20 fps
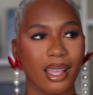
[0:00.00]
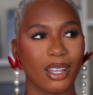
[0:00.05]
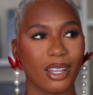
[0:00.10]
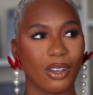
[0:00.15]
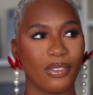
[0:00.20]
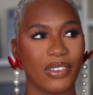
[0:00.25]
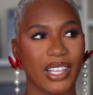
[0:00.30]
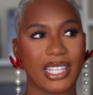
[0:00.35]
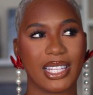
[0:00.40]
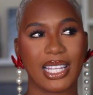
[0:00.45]

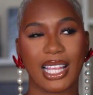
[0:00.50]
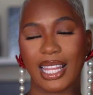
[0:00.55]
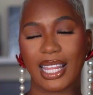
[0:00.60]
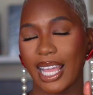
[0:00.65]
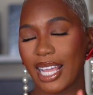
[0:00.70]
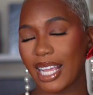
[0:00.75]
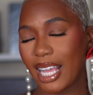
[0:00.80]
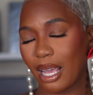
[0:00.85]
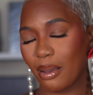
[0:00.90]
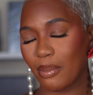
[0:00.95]
Don't forget to
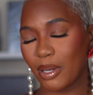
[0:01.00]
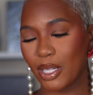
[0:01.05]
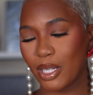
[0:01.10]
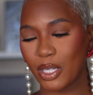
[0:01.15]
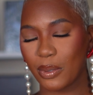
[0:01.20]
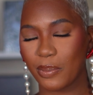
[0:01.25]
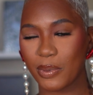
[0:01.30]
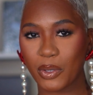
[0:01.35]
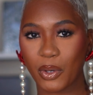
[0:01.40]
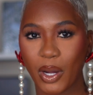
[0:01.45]
like, comment, and
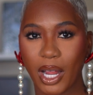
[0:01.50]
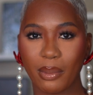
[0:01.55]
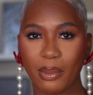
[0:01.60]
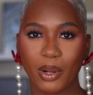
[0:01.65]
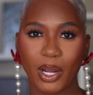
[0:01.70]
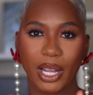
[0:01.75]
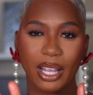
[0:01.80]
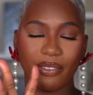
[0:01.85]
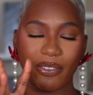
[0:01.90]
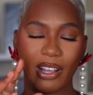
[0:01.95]
subscribe,
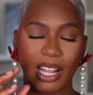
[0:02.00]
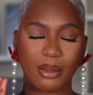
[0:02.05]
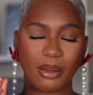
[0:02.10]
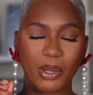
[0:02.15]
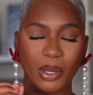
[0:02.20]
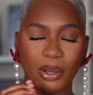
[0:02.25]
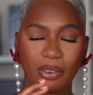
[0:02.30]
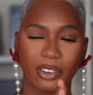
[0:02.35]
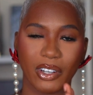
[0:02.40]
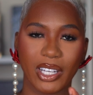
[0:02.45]
girl, and follow
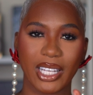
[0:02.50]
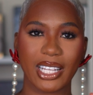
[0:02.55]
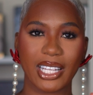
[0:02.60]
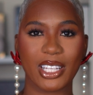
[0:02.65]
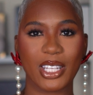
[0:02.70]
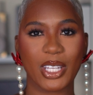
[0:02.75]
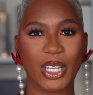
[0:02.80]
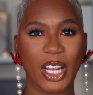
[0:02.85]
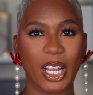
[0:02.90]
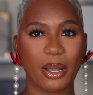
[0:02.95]
me over on
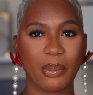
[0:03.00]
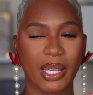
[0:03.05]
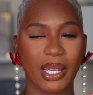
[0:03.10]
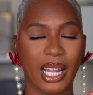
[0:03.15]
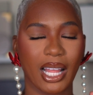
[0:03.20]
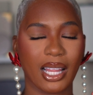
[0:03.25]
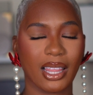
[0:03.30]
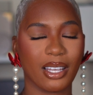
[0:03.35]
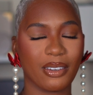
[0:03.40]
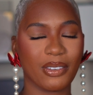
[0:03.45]
Instagram. And
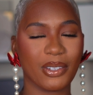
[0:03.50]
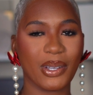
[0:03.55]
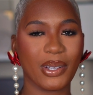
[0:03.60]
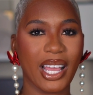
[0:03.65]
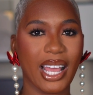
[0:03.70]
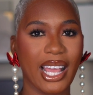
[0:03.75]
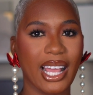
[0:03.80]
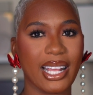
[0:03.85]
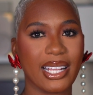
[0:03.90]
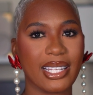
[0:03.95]
I love you
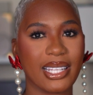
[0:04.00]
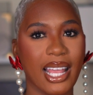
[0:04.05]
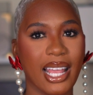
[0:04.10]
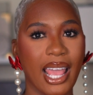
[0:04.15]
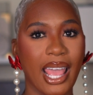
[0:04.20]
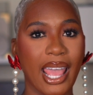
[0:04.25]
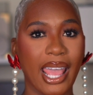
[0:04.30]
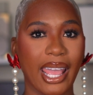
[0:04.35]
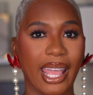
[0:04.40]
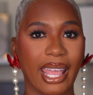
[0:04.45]
guys.
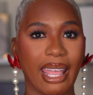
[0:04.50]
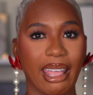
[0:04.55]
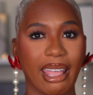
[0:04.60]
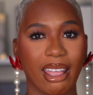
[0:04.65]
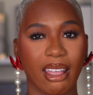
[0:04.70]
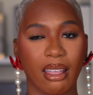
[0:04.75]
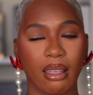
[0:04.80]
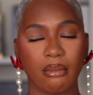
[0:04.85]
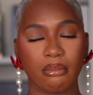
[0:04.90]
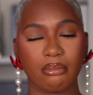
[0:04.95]

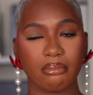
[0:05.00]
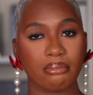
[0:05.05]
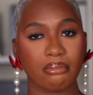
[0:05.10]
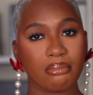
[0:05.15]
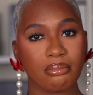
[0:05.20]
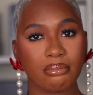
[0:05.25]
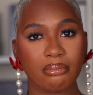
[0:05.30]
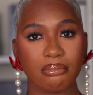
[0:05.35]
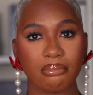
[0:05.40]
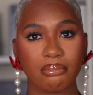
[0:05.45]
And
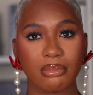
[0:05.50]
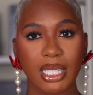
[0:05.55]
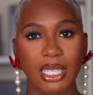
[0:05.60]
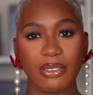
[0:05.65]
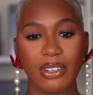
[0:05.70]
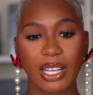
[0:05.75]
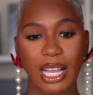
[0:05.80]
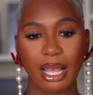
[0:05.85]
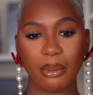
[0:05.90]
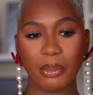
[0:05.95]

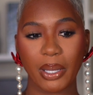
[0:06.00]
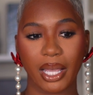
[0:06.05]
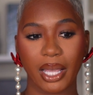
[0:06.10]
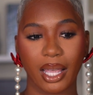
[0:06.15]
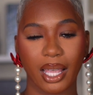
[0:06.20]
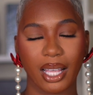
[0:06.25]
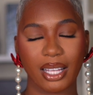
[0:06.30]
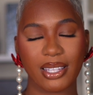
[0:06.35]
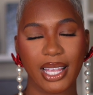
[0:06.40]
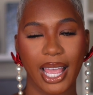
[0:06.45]
leave a
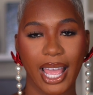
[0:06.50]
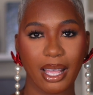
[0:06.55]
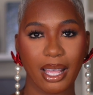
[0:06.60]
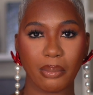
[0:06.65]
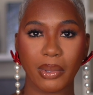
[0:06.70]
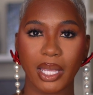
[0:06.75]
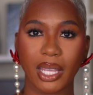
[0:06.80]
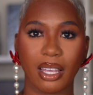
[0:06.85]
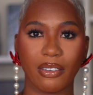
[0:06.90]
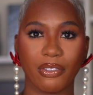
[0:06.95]
comment. Tag
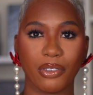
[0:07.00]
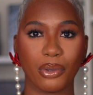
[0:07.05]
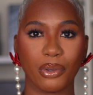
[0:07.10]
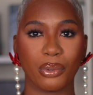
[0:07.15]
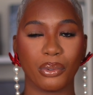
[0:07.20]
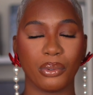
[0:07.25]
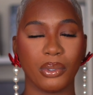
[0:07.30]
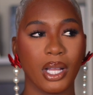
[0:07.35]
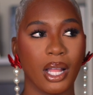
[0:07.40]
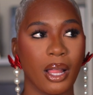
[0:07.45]
me if
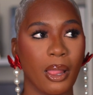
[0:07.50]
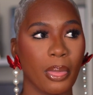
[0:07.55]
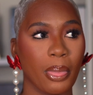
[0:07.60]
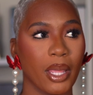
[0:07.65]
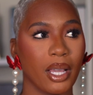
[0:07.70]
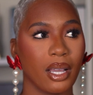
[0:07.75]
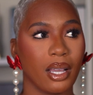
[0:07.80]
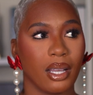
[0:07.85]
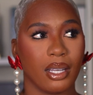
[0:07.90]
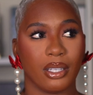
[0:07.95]
you
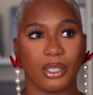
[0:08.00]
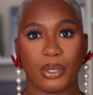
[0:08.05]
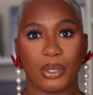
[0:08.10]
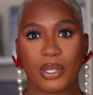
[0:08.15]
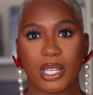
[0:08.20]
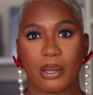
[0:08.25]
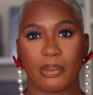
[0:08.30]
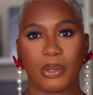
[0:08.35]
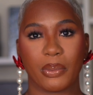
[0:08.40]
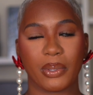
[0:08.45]
do
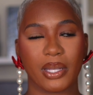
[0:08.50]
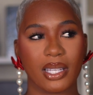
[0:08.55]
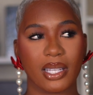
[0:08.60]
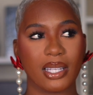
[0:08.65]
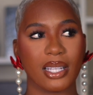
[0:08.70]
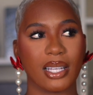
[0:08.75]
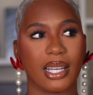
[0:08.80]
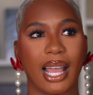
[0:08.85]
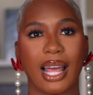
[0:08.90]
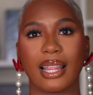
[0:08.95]
something with this
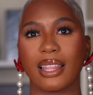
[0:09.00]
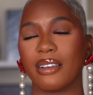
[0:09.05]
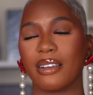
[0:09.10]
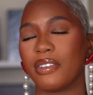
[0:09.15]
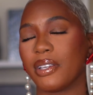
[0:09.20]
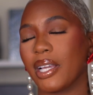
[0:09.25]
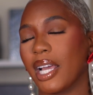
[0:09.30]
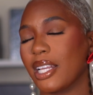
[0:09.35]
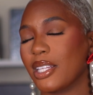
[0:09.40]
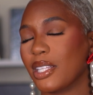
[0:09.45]
look. I love
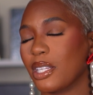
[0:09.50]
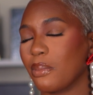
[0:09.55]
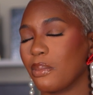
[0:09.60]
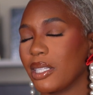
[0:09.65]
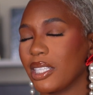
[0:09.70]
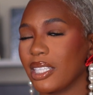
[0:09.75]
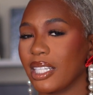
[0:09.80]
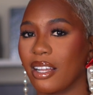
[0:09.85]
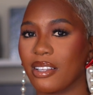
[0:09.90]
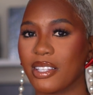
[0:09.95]
you guys so
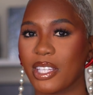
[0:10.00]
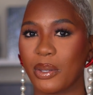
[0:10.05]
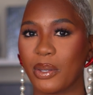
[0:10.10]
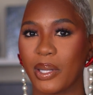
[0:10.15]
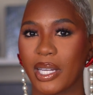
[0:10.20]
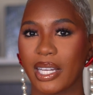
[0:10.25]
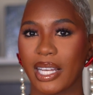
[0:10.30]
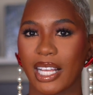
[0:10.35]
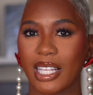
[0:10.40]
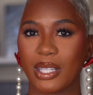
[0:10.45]
much, and I'll see you
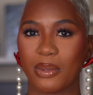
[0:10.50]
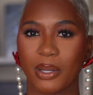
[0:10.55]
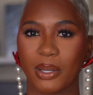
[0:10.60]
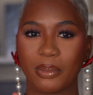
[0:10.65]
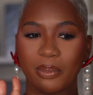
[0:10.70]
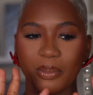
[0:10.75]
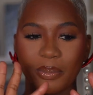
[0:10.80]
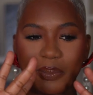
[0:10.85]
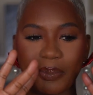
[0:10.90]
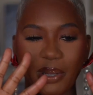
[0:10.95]
in the next one.
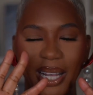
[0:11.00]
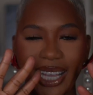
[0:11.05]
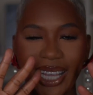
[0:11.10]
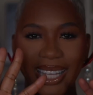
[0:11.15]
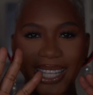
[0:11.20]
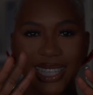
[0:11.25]
Bye.